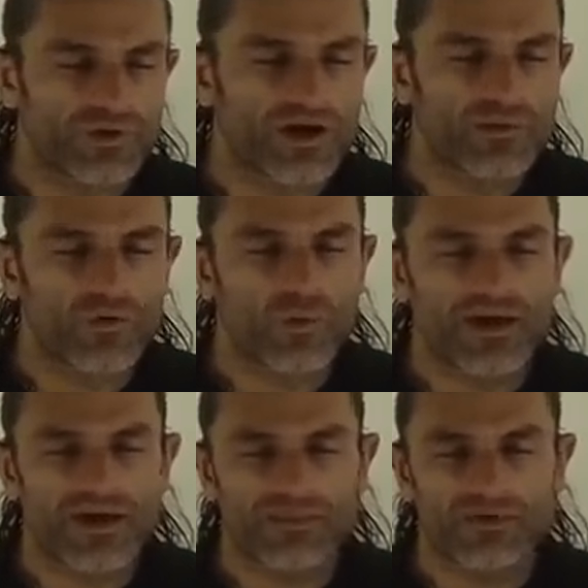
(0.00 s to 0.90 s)
you become
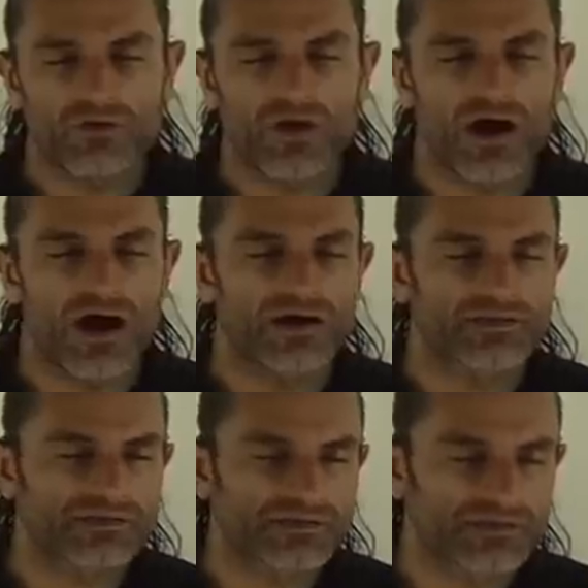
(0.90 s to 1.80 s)
aware that your
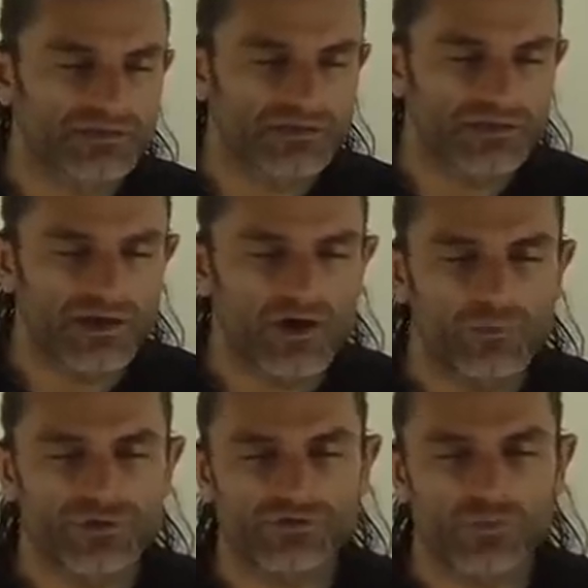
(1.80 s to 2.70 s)
heart, it
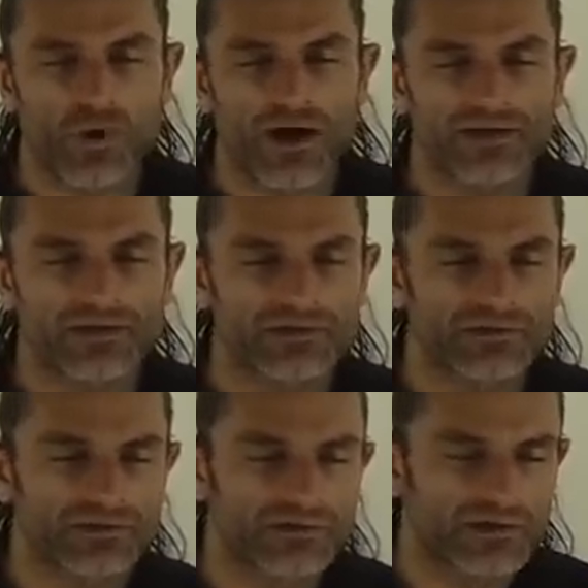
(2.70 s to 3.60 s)
opens wider
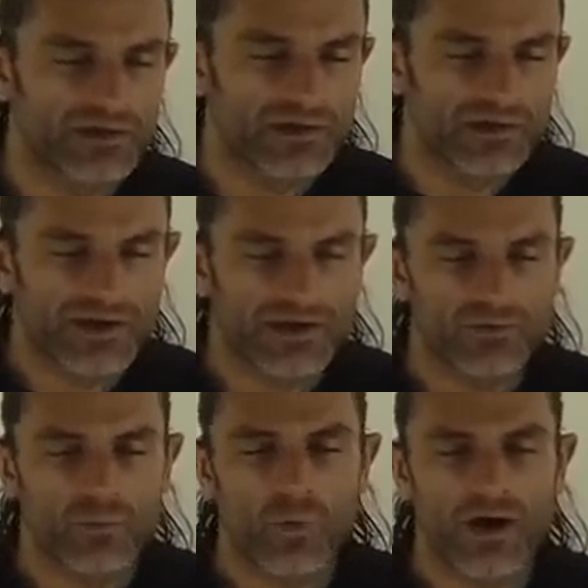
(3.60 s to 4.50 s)

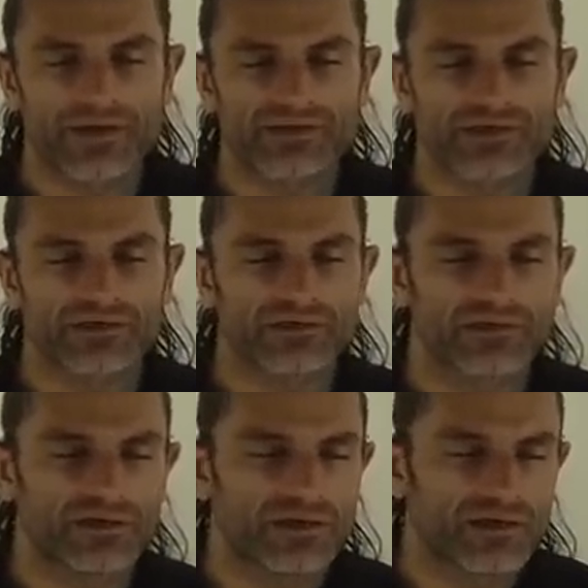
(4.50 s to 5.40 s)
and wider
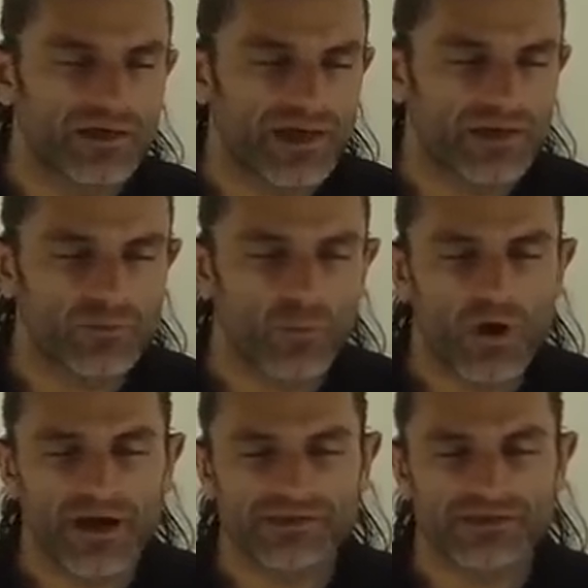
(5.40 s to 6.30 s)
and
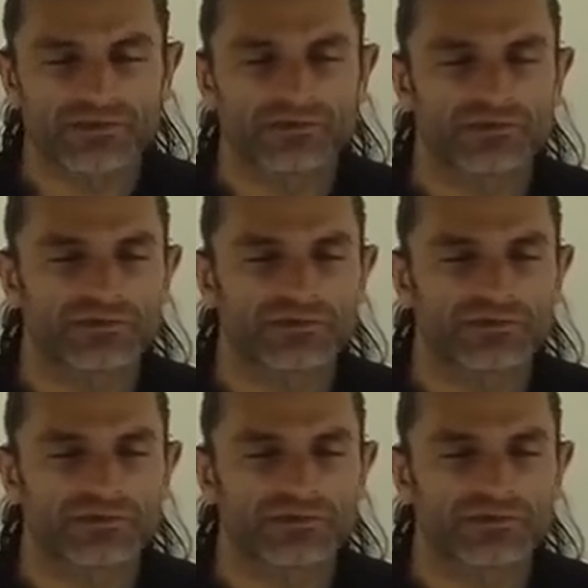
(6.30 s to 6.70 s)
wider.